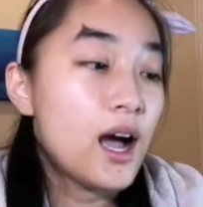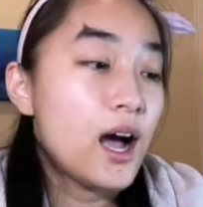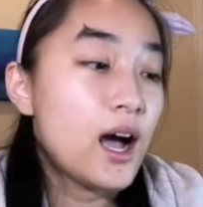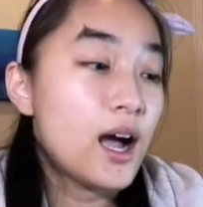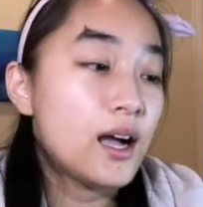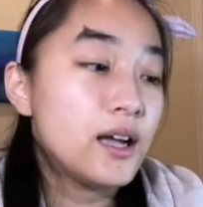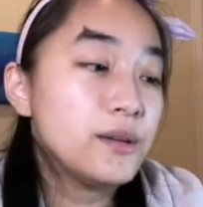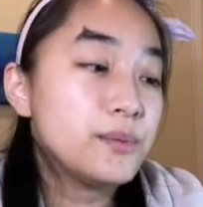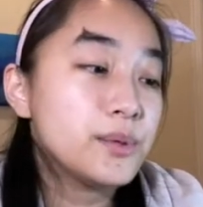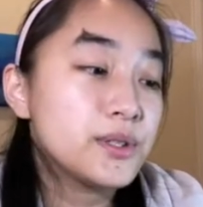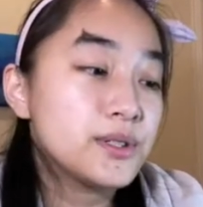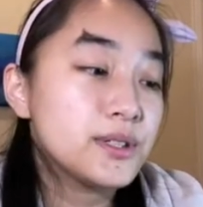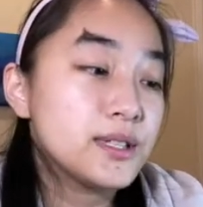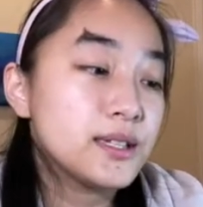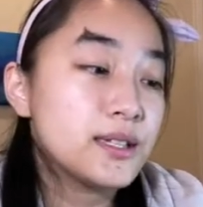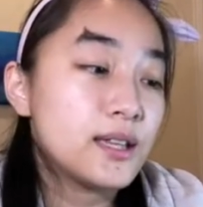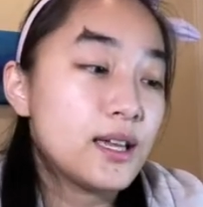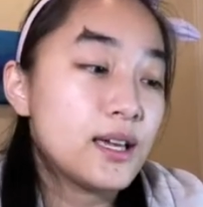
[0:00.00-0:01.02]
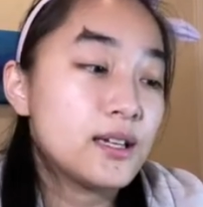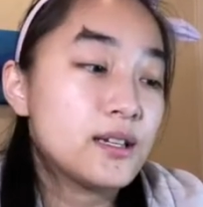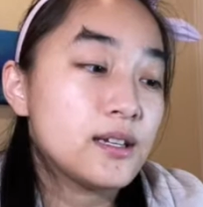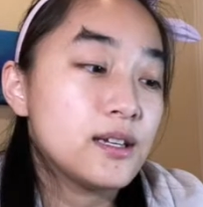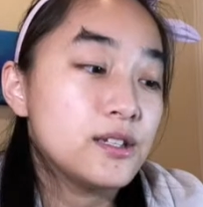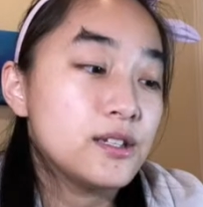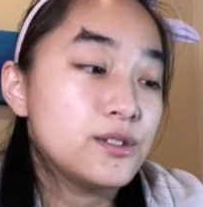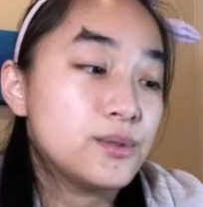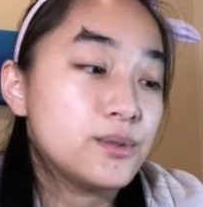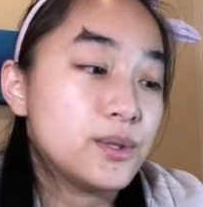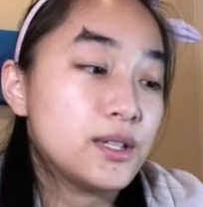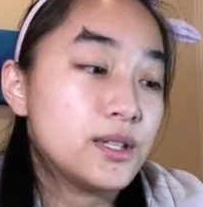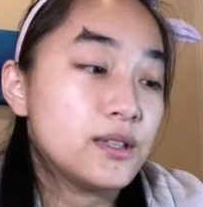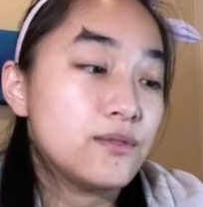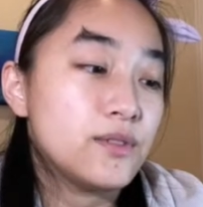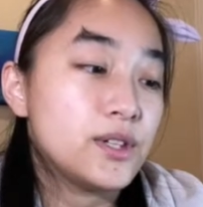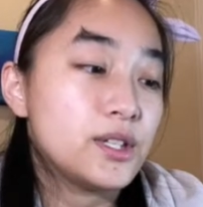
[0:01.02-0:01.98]
I personally like doing
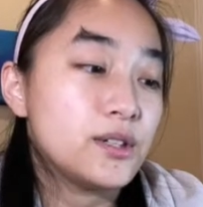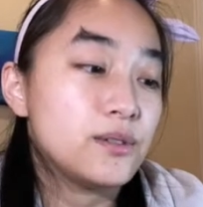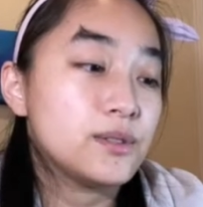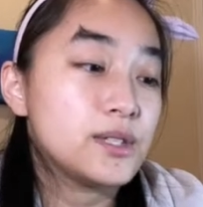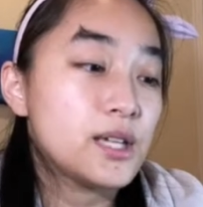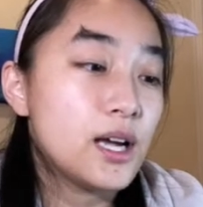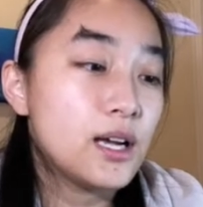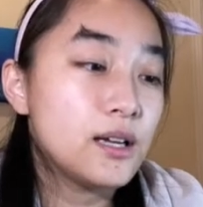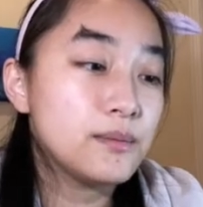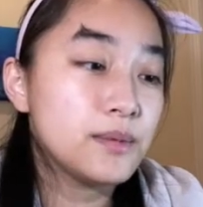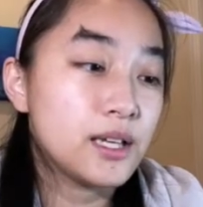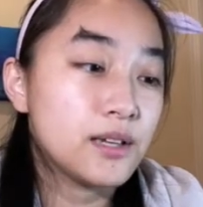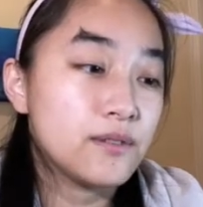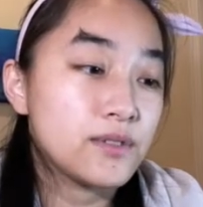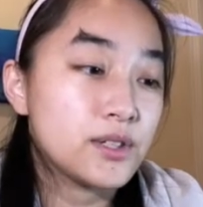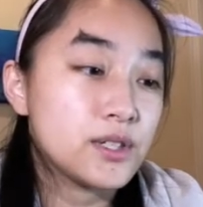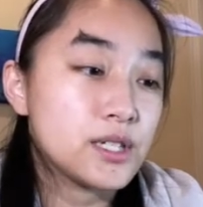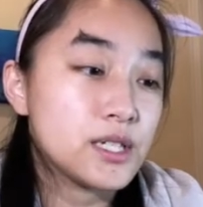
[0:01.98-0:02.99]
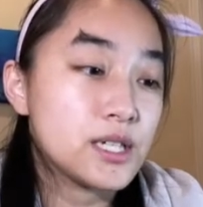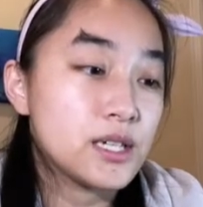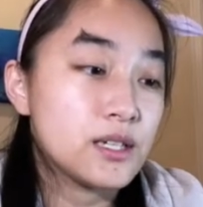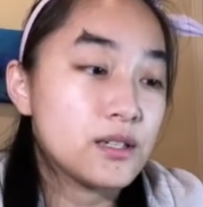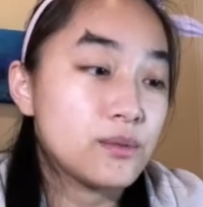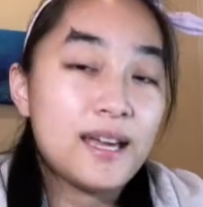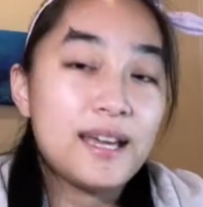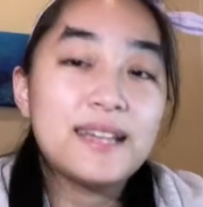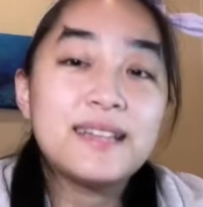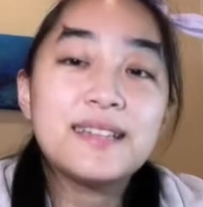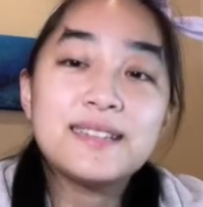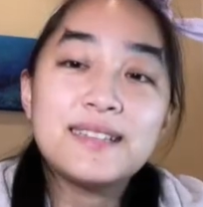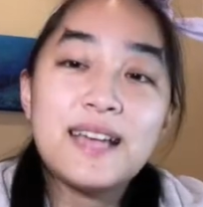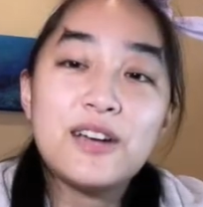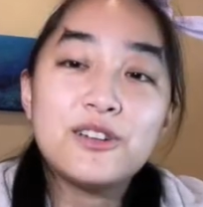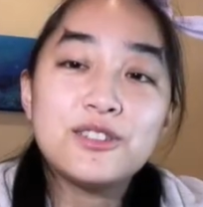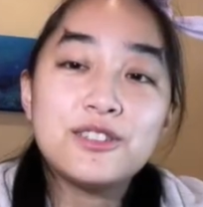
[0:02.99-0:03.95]
the video timeline version. It
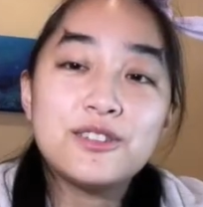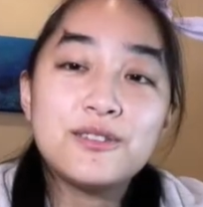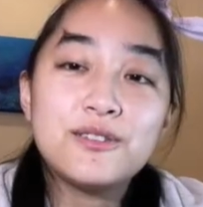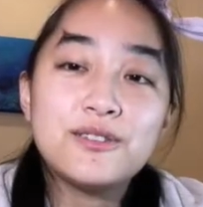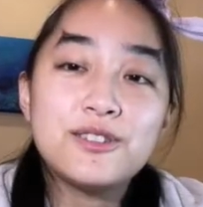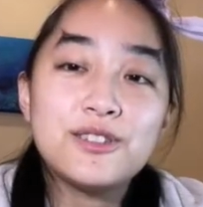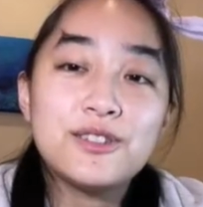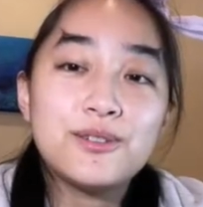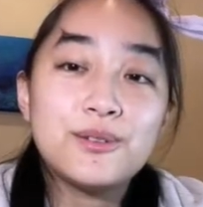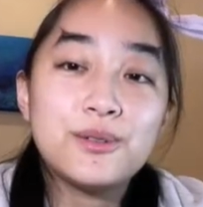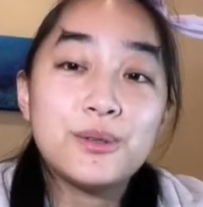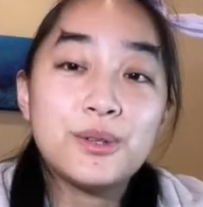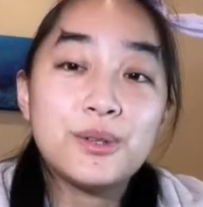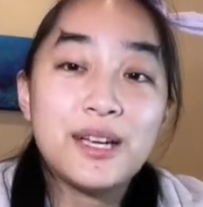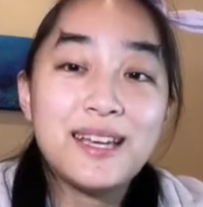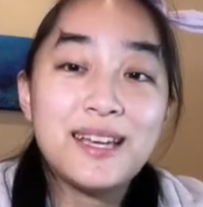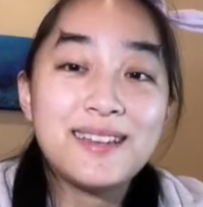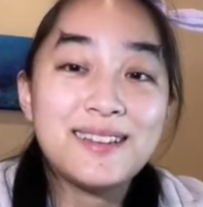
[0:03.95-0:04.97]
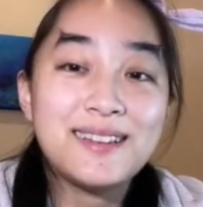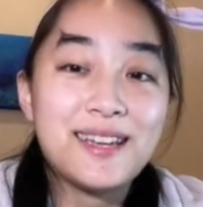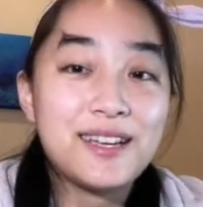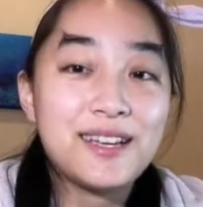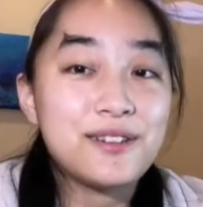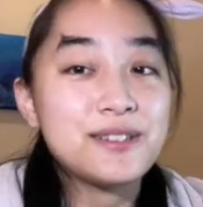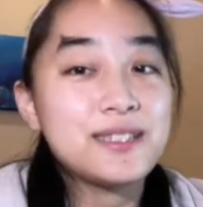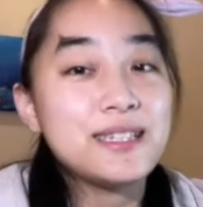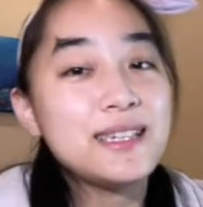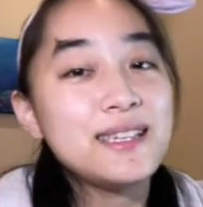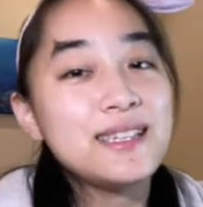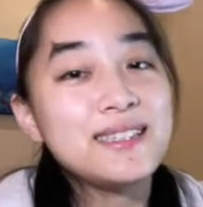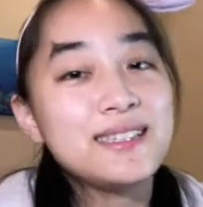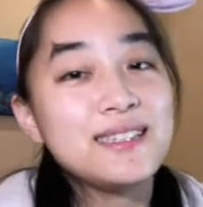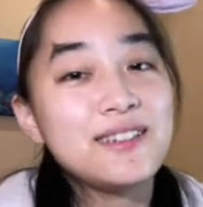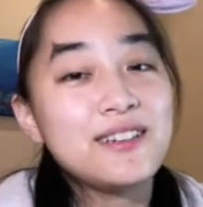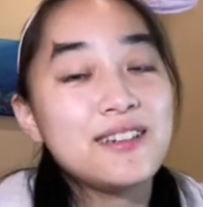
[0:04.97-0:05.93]
allows you to create layers
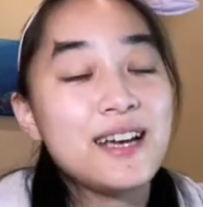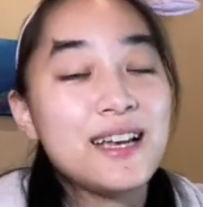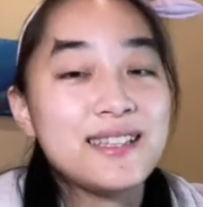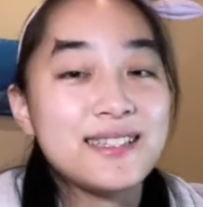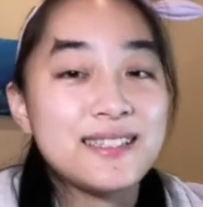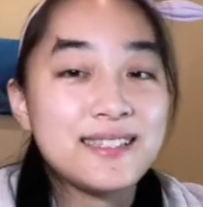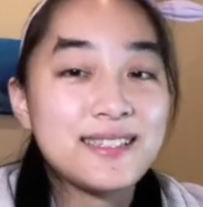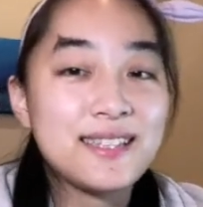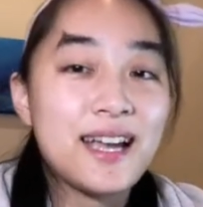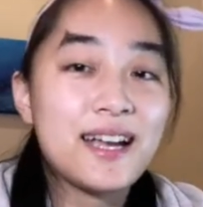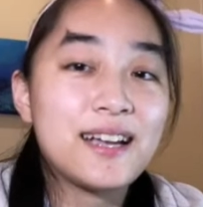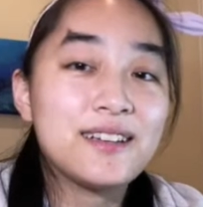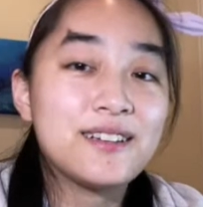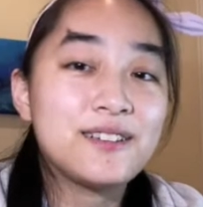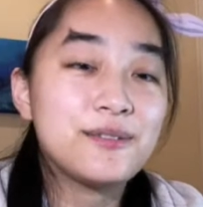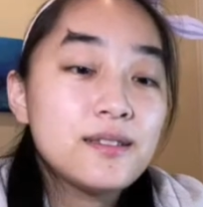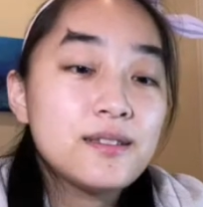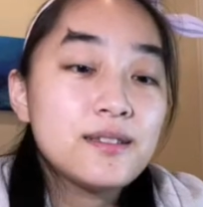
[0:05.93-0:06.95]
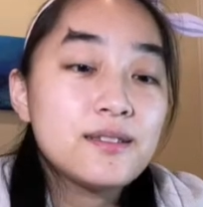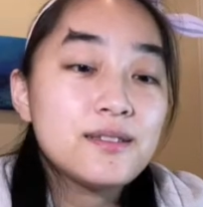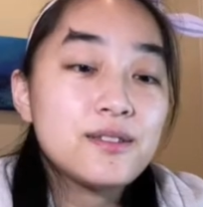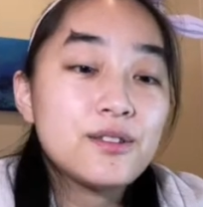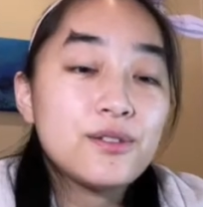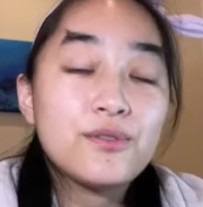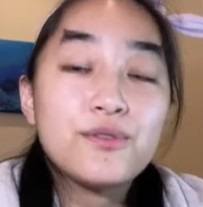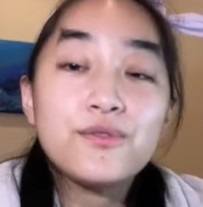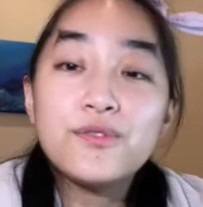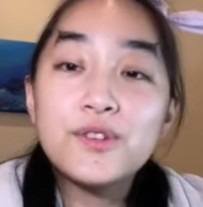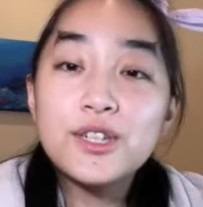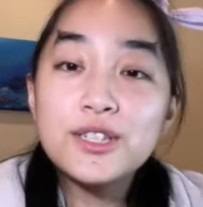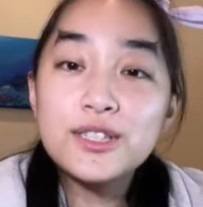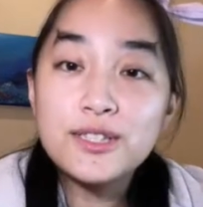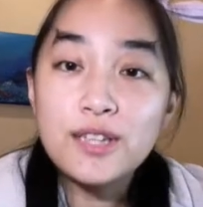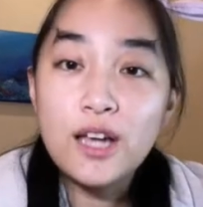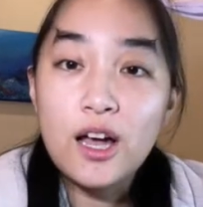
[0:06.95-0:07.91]
easier and stack them. So
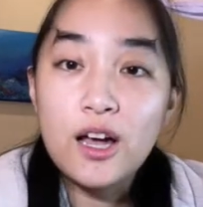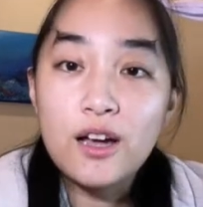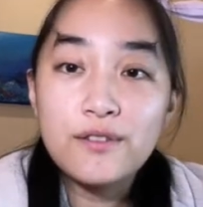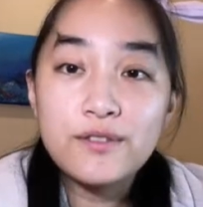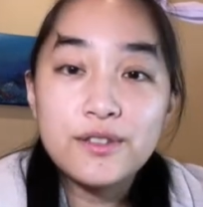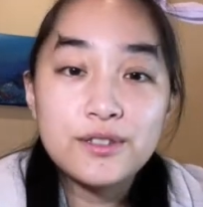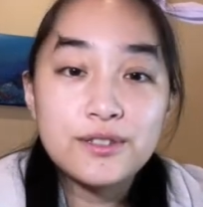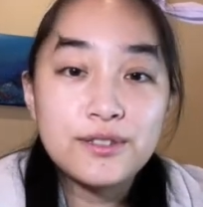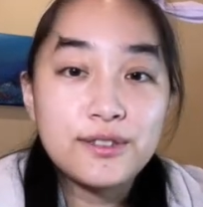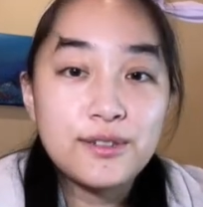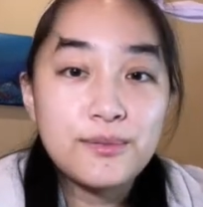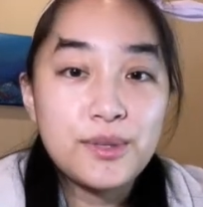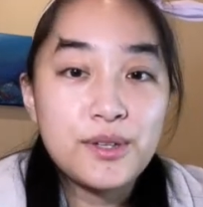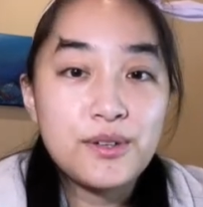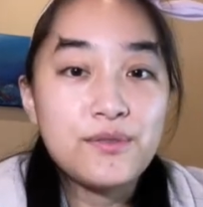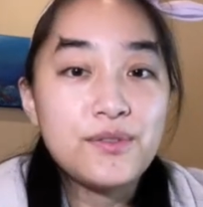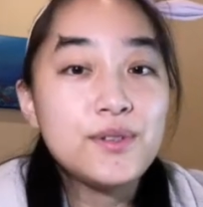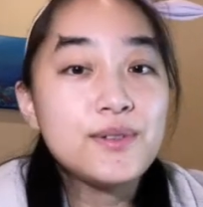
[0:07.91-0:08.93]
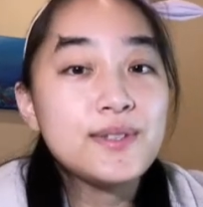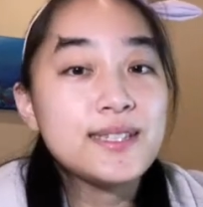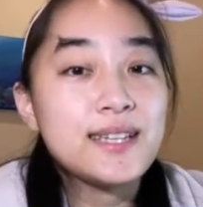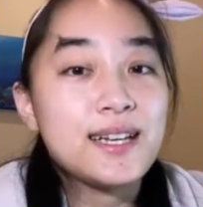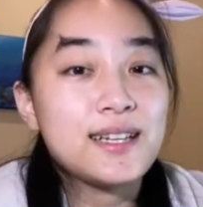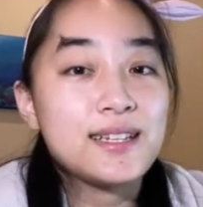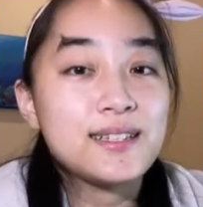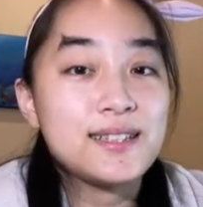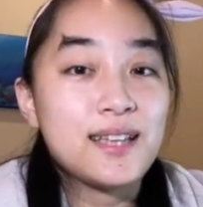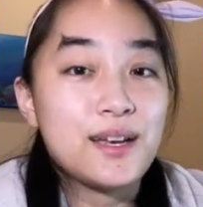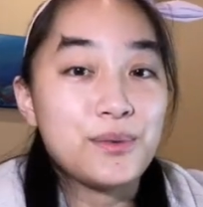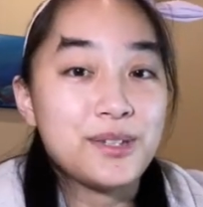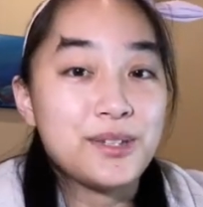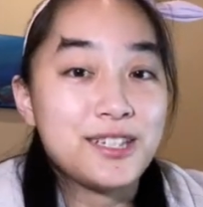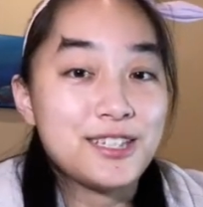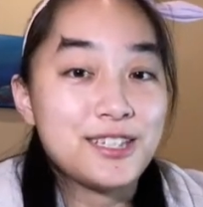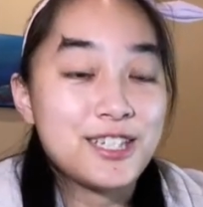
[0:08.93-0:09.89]
first off, there's gonna be a few settings that we
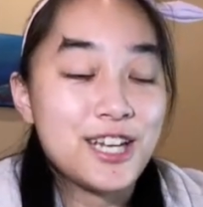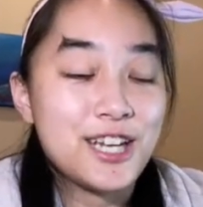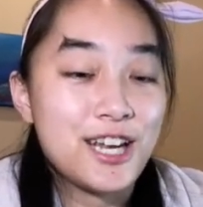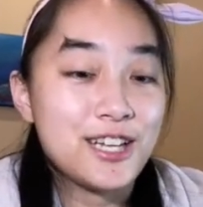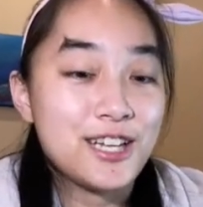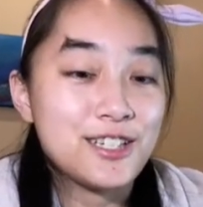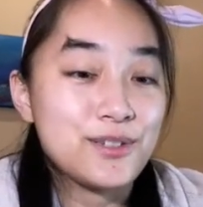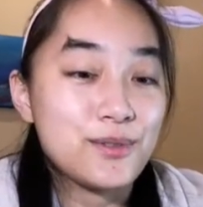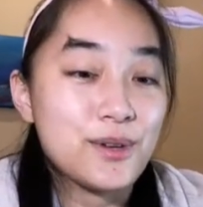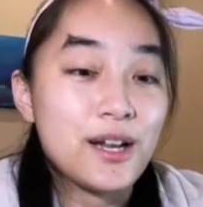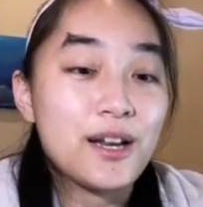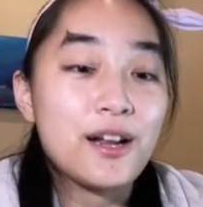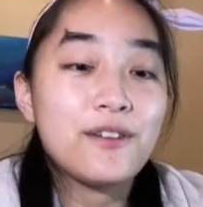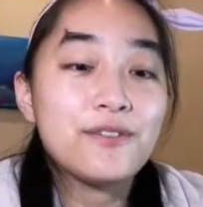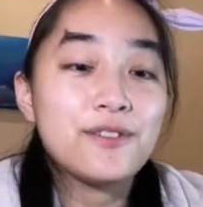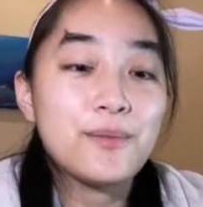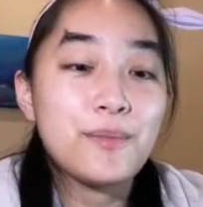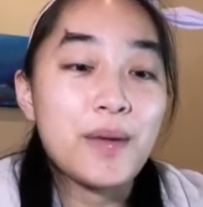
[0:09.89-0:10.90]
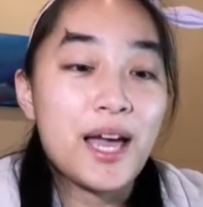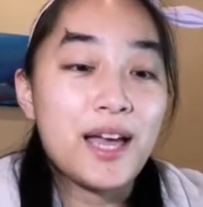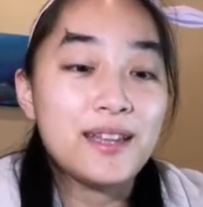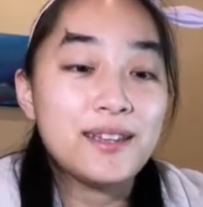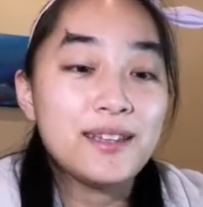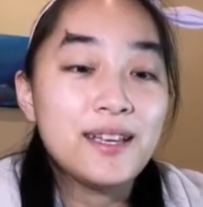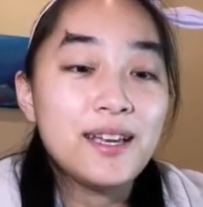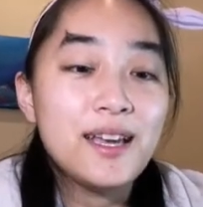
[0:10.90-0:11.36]
need to change right off the bat.